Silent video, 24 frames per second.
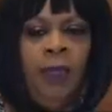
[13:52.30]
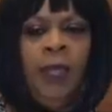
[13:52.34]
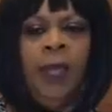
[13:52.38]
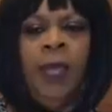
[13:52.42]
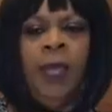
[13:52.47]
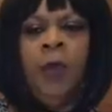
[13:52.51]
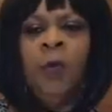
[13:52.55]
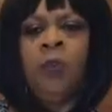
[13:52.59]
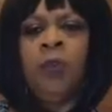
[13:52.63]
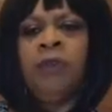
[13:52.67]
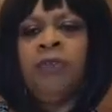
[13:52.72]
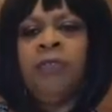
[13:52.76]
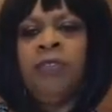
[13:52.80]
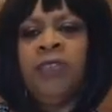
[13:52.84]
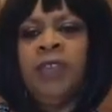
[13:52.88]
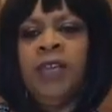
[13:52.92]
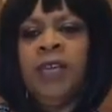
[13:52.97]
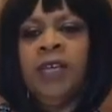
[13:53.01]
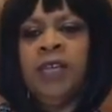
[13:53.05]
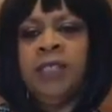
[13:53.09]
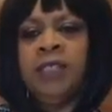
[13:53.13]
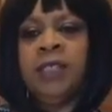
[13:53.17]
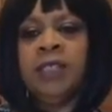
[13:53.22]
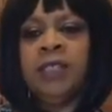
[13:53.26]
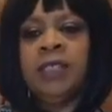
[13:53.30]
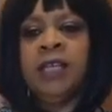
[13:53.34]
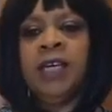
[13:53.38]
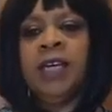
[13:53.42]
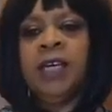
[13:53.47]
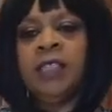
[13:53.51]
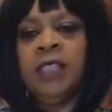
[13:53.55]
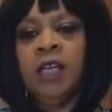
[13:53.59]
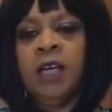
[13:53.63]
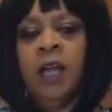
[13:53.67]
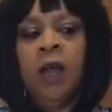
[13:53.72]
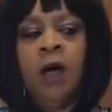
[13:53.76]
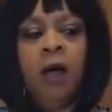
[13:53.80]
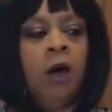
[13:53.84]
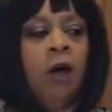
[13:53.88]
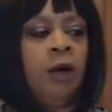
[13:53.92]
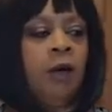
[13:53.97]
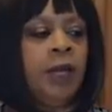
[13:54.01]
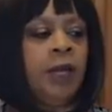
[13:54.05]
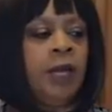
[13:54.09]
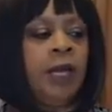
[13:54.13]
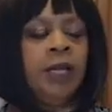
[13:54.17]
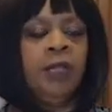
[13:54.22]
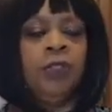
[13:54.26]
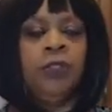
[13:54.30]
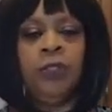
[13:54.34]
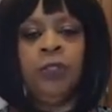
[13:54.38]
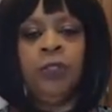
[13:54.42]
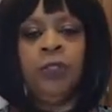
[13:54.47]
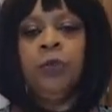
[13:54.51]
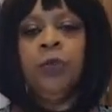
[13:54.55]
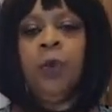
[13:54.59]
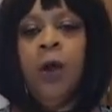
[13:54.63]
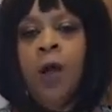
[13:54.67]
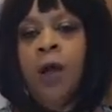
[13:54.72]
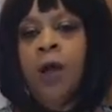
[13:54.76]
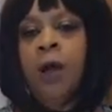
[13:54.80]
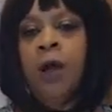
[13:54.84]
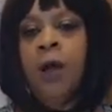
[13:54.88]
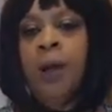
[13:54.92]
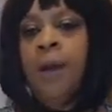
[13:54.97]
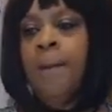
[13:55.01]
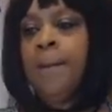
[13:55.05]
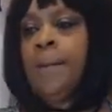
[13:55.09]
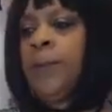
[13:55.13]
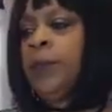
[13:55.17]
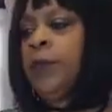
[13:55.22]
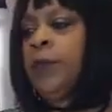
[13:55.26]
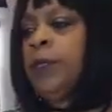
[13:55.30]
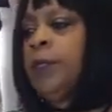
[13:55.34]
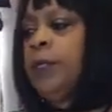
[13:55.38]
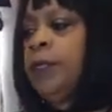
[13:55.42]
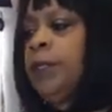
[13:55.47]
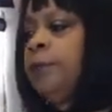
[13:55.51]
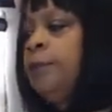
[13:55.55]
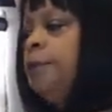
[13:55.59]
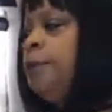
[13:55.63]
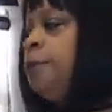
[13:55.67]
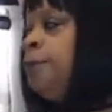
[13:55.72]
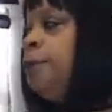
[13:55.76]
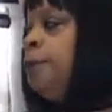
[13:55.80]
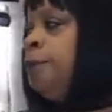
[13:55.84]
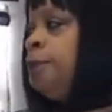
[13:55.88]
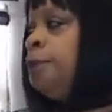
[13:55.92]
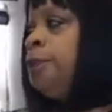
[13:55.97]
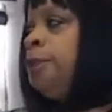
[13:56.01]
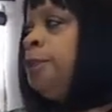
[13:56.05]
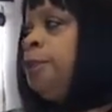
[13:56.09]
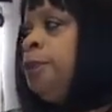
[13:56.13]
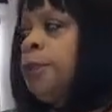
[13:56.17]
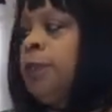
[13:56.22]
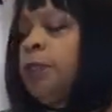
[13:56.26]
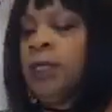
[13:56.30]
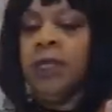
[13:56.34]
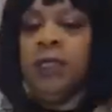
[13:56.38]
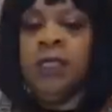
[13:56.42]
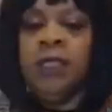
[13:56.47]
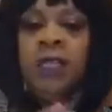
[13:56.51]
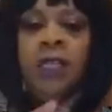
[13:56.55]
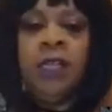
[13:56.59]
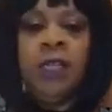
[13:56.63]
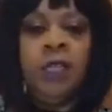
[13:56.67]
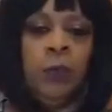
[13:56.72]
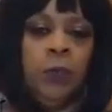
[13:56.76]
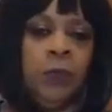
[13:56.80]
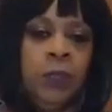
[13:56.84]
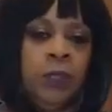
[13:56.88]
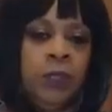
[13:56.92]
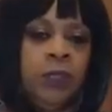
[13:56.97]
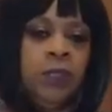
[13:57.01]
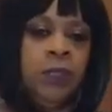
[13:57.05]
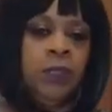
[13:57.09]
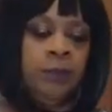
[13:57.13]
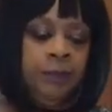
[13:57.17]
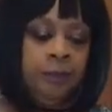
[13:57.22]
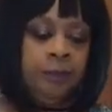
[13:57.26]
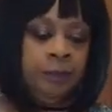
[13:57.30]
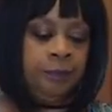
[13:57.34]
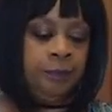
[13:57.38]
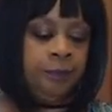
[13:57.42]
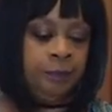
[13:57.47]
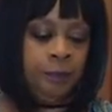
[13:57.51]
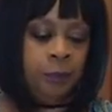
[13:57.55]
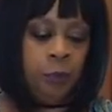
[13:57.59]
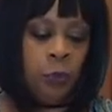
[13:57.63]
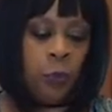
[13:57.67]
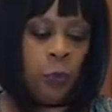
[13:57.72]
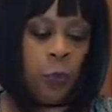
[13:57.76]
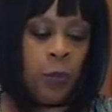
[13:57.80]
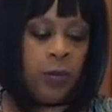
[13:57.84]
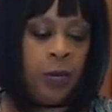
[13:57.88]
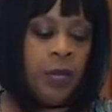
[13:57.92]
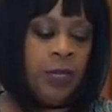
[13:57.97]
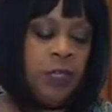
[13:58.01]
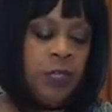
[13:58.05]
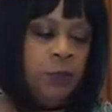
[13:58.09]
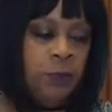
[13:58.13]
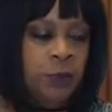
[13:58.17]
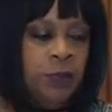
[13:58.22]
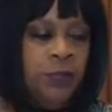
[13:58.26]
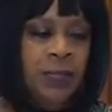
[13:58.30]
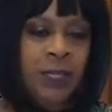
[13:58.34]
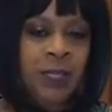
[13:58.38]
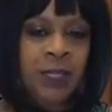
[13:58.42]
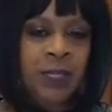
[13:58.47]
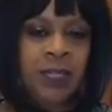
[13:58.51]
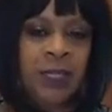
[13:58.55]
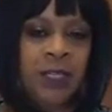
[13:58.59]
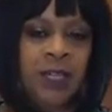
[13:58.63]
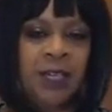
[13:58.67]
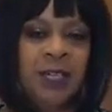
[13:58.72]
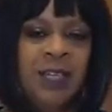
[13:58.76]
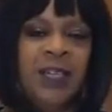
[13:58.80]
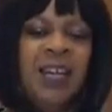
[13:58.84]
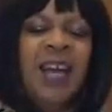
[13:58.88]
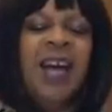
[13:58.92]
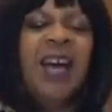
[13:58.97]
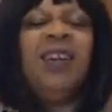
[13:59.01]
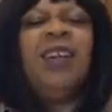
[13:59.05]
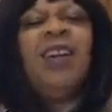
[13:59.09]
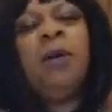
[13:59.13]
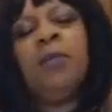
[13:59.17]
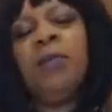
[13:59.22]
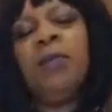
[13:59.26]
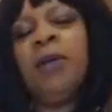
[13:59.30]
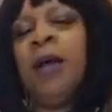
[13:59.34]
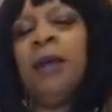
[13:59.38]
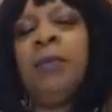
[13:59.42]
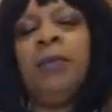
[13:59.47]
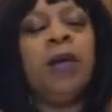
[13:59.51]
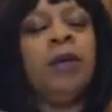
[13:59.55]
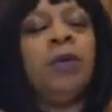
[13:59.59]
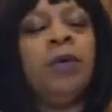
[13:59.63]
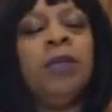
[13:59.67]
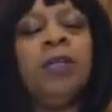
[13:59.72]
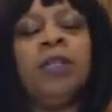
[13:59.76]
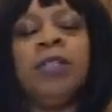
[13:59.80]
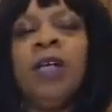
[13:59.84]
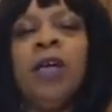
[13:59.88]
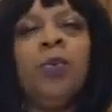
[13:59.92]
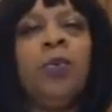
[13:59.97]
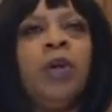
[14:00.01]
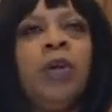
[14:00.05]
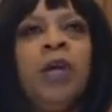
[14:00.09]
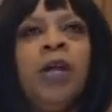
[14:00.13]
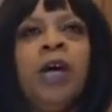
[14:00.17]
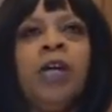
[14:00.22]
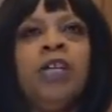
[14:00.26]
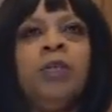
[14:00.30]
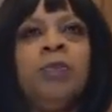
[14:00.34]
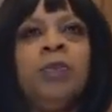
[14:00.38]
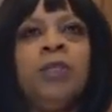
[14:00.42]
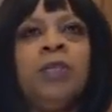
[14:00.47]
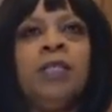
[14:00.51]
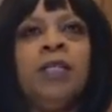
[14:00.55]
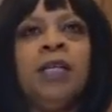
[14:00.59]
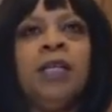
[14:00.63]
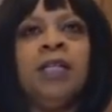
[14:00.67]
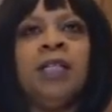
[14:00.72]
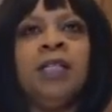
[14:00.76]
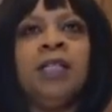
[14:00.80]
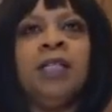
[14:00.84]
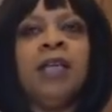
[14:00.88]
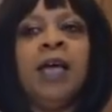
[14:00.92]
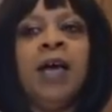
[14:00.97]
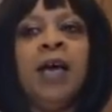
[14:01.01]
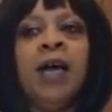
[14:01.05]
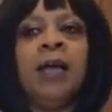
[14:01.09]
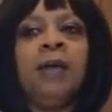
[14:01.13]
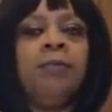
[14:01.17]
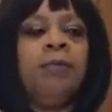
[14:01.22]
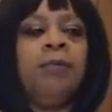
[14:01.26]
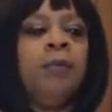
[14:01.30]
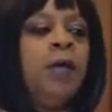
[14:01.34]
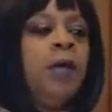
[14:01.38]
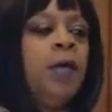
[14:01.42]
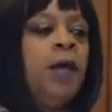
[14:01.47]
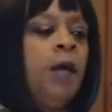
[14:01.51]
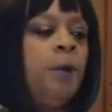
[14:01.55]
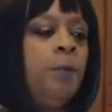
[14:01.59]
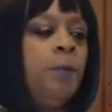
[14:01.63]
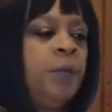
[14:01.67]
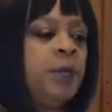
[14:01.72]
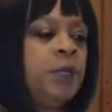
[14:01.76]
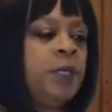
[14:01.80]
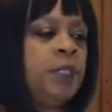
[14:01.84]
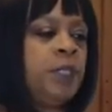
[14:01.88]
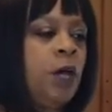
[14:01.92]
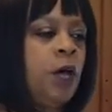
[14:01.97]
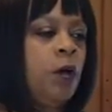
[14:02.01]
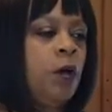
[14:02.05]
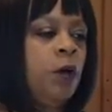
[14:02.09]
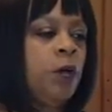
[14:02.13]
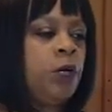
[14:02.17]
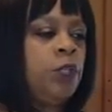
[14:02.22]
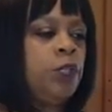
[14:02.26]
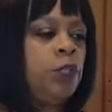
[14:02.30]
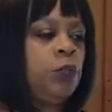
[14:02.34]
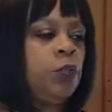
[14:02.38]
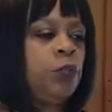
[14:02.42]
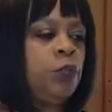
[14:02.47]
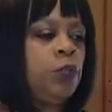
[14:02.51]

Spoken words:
And with this, as long as you are continuous 100% of the, I'm not going to say 100% of the time, but as long as you